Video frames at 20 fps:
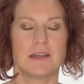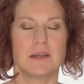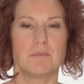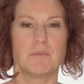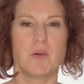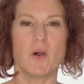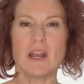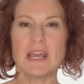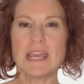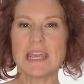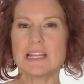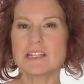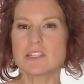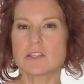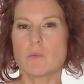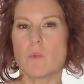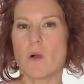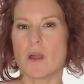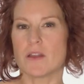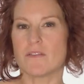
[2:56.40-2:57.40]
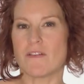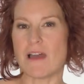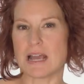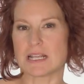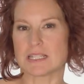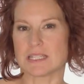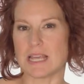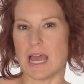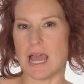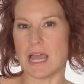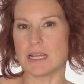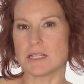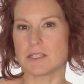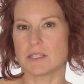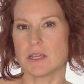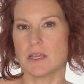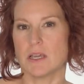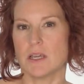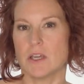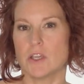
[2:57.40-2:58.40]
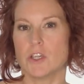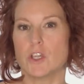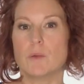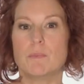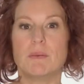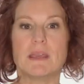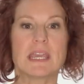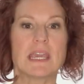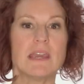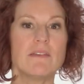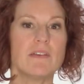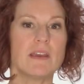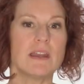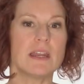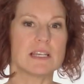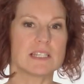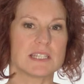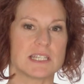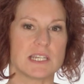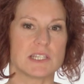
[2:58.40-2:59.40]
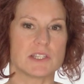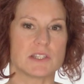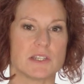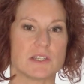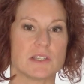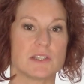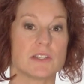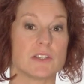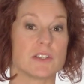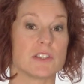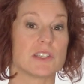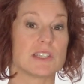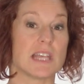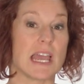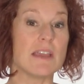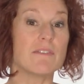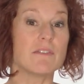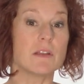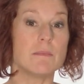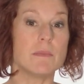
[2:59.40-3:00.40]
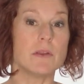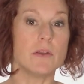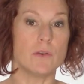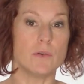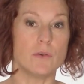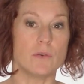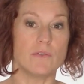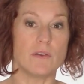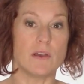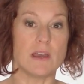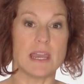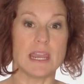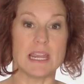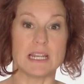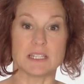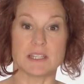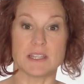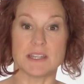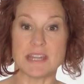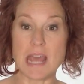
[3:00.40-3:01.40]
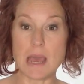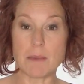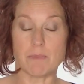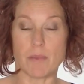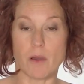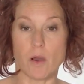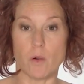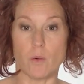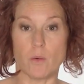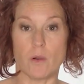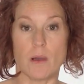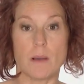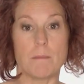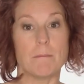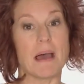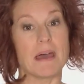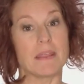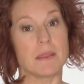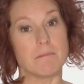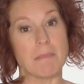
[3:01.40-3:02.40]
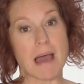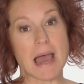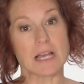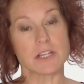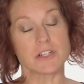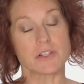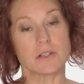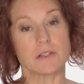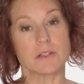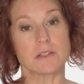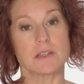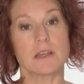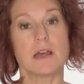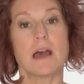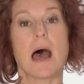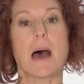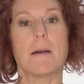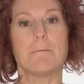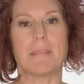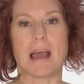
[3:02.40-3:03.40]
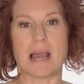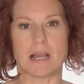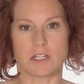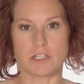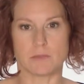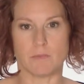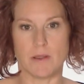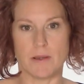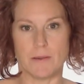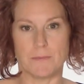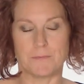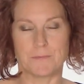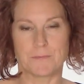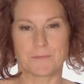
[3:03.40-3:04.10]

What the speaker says: Pulling into one of our sites, you'll be given assistance to safely manoeuvre into the depot by the marshals and banksmen.